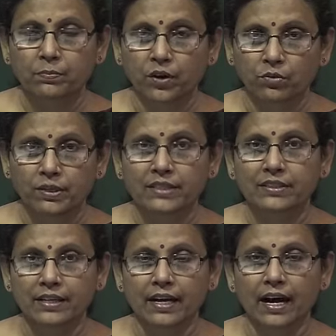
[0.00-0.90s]
which
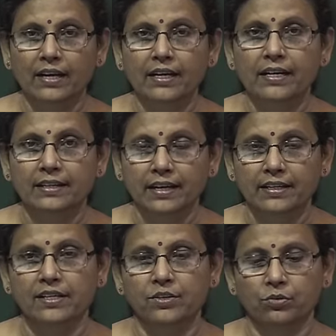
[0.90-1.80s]
they are
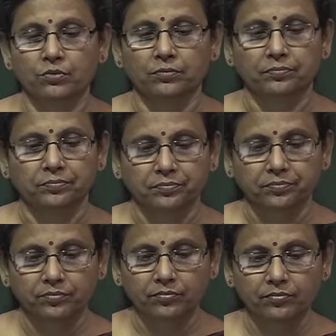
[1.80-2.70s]
entitled to.
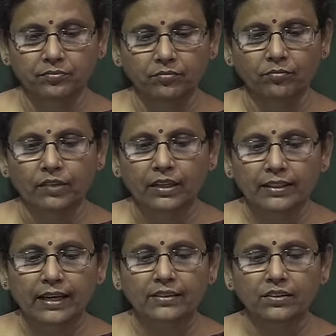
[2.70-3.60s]

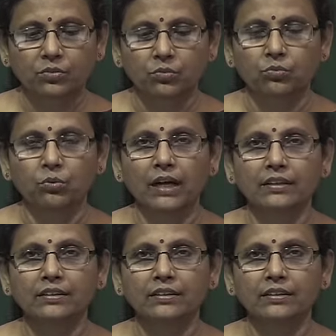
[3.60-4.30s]
Then one